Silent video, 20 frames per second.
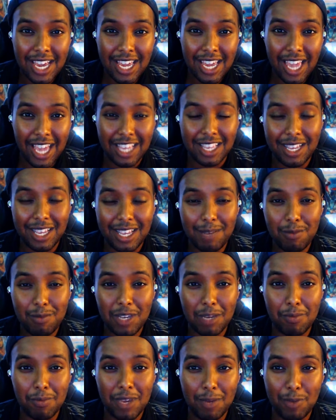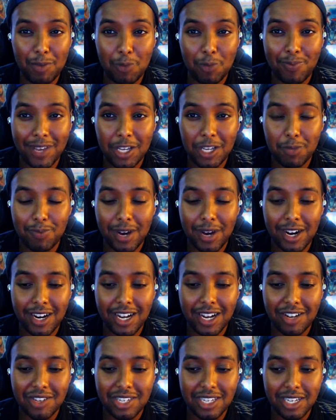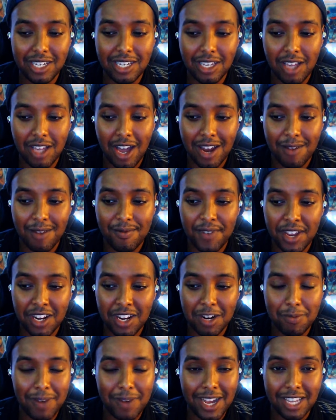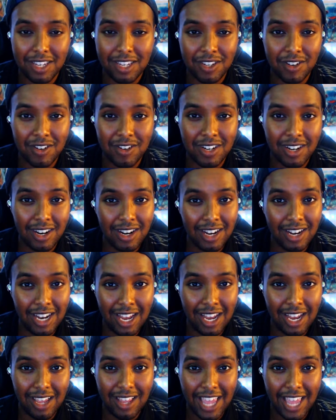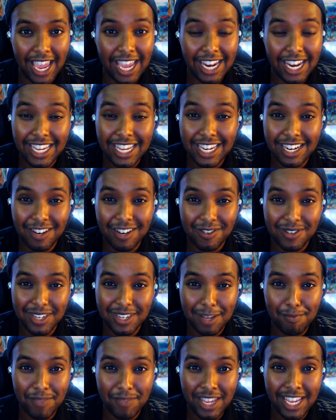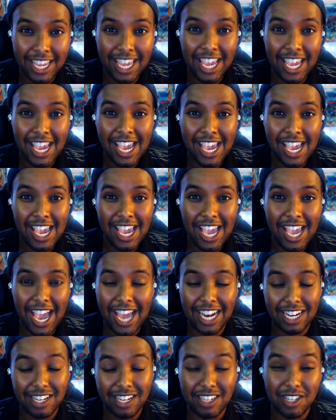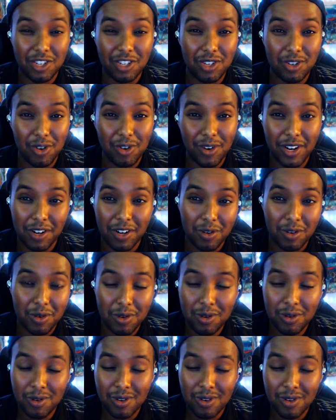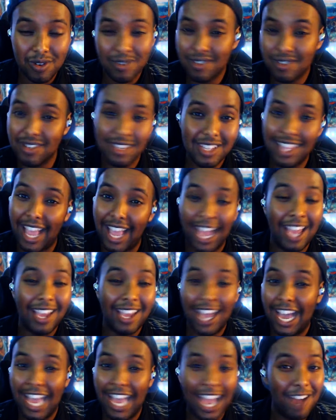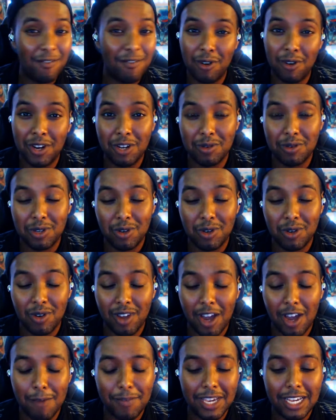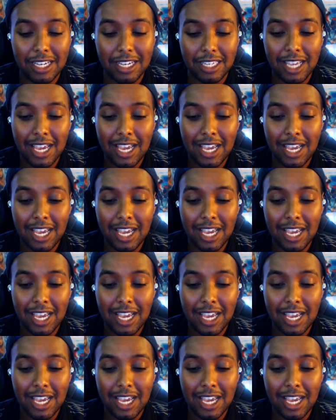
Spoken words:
It seems like maybe Space Pirate Elsie got invaded by a certain alien or something, and it destroyed her crew. I have no idea what's going on, because